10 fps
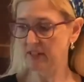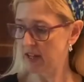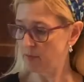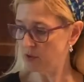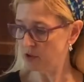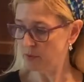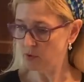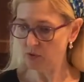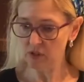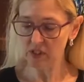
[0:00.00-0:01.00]

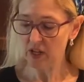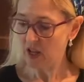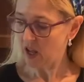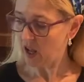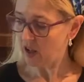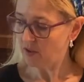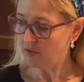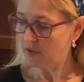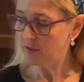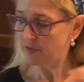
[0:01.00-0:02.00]
tablespoons of
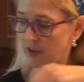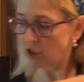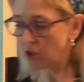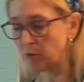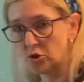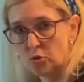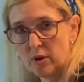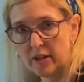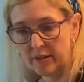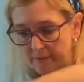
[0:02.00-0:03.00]
vegetable
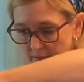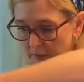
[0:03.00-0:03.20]
shortening,